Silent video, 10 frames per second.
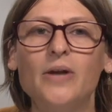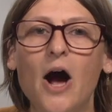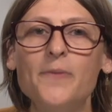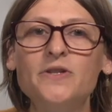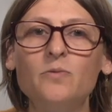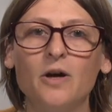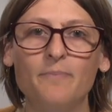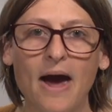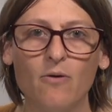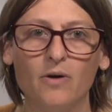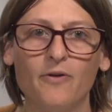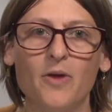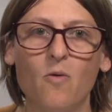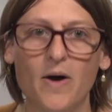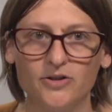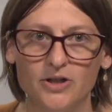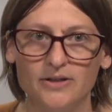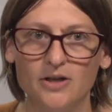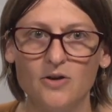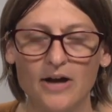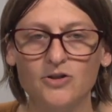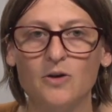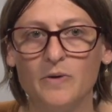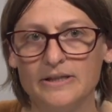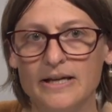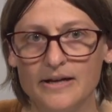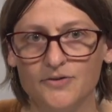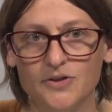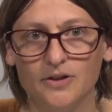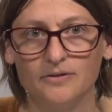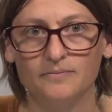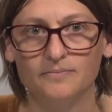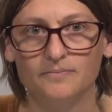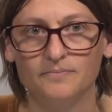so it helps to work backward from the questions that you actually want to answer.